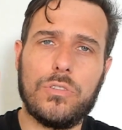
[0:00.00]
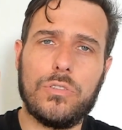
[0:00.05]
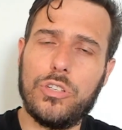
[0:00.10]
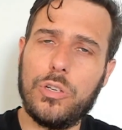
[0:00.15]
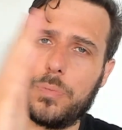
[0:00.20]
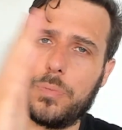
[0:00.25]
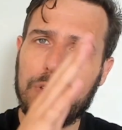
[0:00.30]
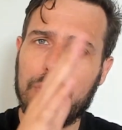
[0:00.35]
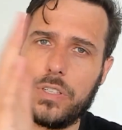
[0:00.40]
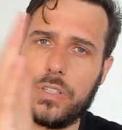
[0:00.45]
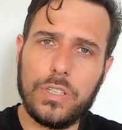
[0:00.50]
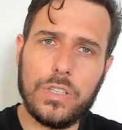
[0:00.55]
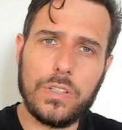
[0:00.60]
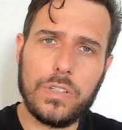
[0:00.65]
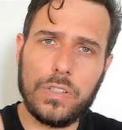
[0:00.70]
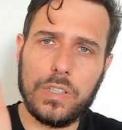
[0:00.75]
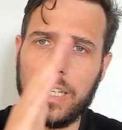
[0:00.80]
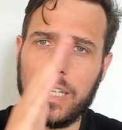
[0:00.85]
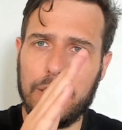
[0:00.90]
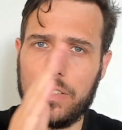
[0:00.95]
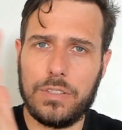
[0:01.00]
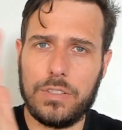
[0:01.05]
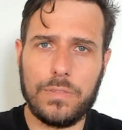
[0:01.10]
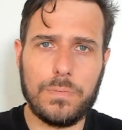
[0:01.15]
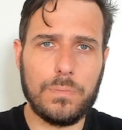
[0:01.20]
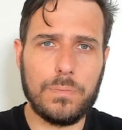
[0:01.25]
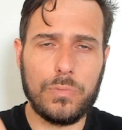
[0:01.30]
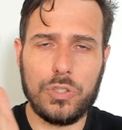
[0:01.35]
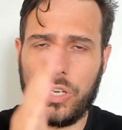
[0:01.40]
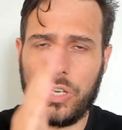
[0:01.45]
Jupiter is
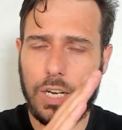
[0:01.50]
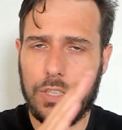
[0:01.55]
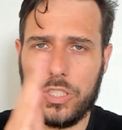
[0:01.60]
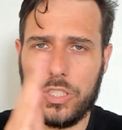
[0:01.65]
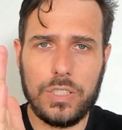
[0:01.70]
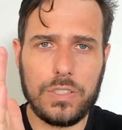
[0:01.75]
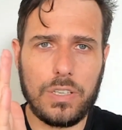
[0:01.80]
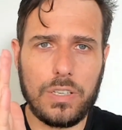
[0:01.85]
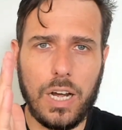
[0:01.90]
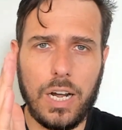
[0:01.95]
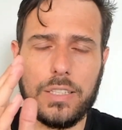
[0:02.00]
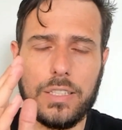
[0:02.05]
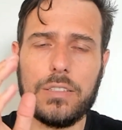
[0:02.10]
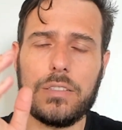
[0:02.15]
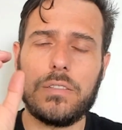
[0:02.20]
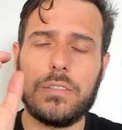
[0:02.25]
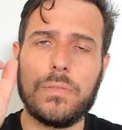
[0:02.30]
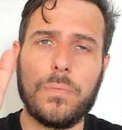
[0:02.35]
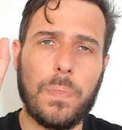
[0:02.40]
changing signs,